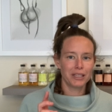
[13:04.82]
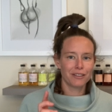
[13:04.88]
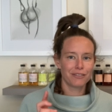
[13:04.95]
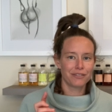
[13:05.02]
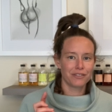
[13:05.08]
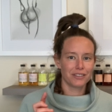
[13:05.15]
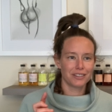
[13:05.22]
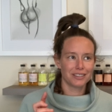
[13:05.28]
of
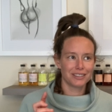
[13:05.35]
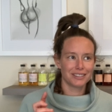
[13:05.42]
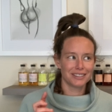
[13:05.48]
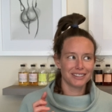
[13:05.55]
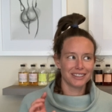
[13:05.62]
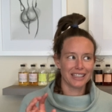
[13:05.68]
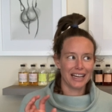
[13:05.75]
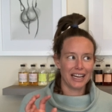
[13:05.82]

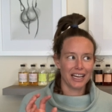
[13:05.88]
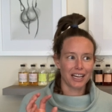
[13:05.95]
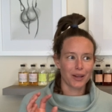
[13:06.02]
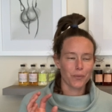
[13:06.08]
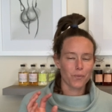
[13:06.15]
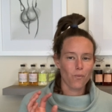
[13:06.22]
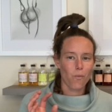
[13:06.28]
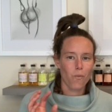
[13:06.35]
like,
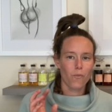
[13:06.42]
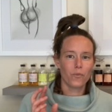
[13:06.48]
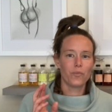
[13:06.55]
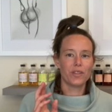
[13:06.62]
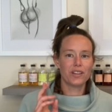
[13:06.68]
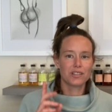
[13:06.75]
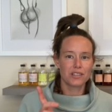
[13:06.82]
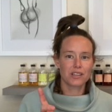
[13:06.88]

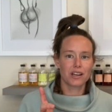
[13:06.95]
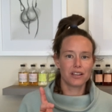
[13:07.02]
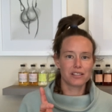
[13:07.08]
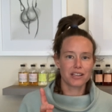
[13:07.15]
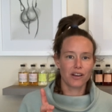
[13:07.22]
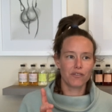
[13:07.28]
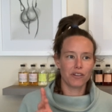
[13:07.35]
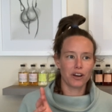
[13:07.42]
this is gonna
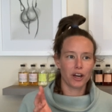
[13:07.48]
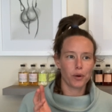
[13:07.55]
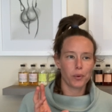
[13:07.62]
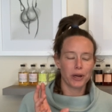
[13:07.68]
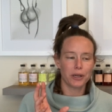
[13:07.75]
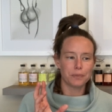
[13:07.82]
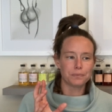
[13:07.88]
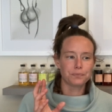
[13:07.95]
sound very
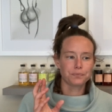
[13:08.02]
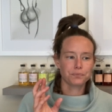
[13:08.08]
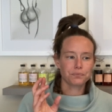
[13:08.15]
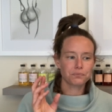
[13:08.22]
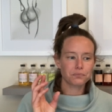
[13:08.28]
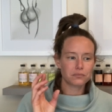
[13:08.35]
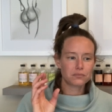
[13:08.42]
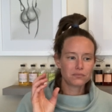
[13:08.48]
weird,
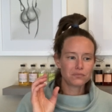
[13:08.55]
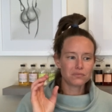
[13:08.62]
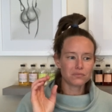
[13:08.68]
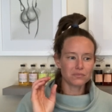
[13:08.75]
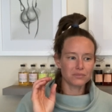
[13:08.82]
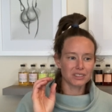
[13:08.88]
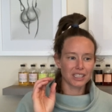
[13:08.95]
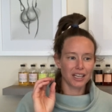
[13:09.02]

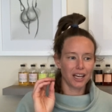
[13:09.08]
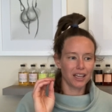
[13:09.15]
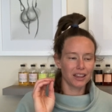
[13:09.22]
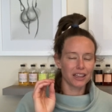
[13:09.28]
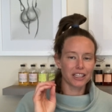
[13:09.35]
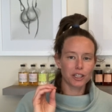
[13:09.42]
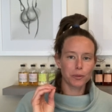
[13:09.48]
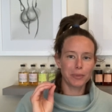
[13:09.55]
a
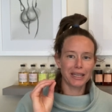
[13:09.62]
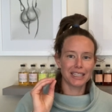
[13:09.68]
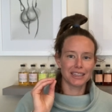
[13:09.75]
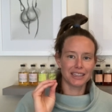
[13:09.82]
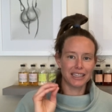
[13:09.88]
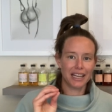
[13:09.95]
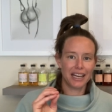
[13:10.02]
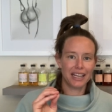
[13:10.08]
little bit
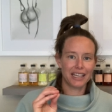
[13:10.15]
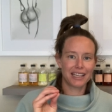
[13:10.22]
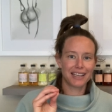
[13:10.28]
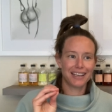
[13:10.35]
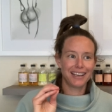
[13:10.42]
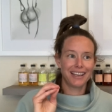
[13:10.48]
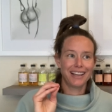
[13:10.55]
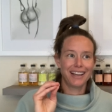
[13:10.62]
like
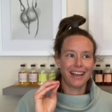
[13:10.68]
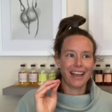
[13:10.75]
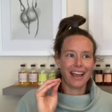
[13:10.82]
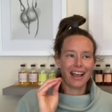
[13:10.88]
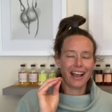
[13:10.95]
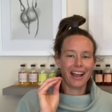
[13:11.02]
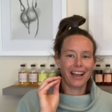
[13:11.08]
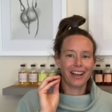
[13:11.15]

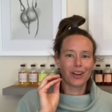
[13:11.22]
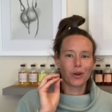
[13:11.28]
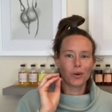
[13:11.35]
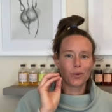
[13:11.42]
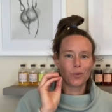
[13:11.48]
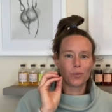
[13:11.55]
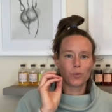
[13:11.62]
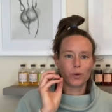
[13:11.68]
a
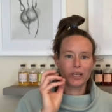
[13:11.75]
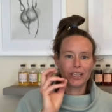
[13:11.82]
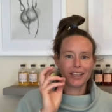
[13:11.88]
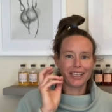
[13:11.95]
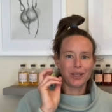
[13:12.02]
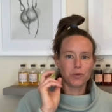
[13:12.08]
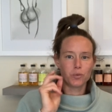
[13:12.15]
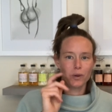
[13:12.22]

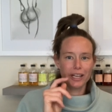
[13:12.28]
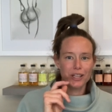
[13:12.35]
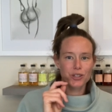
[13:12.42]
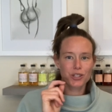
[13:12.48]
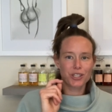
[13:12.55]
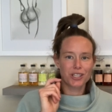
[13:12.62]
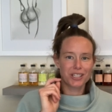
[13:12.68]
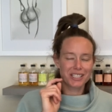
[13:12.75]
really
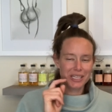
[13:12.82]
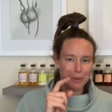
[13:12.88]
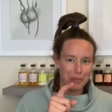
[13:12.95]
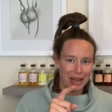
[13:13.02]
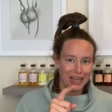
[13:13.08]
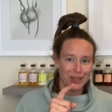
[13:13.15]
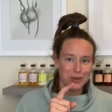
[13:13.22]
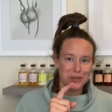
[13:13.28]
rich
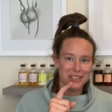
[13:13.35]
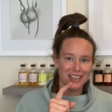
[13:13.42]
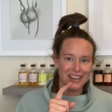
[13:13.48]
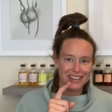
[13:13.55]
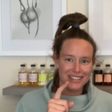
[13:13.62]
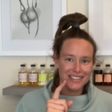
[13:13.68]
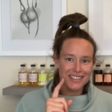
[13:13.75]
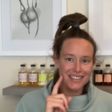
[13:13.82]
tomato
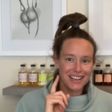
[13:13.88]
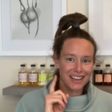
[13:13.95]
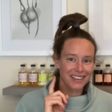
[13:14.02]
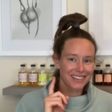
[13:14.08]
sauce.